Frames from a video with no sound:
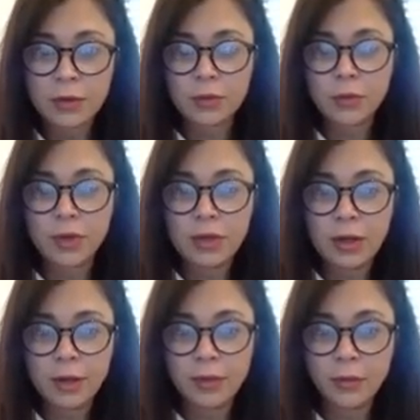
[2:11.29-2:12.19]
This will be
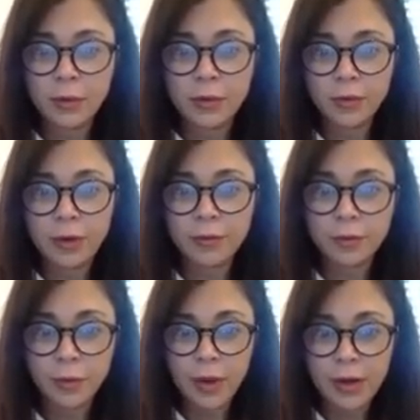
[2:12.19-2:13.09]
time that will be freed up
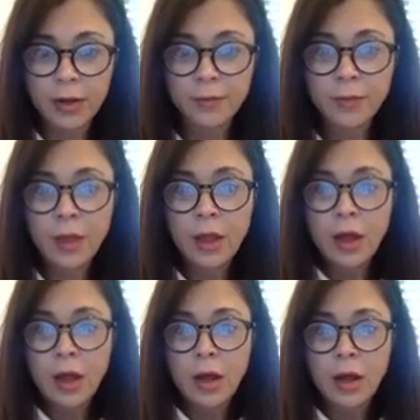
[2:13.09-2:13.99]
for writing.
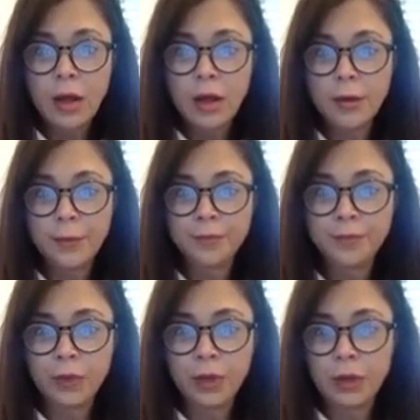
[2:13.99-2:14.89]

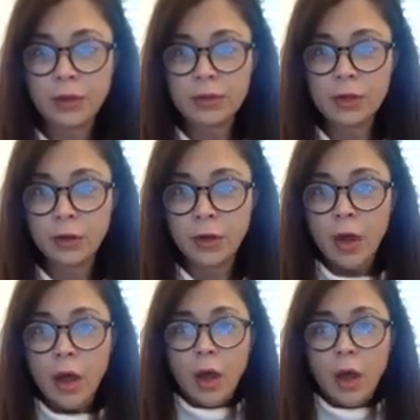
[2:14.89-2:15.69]
So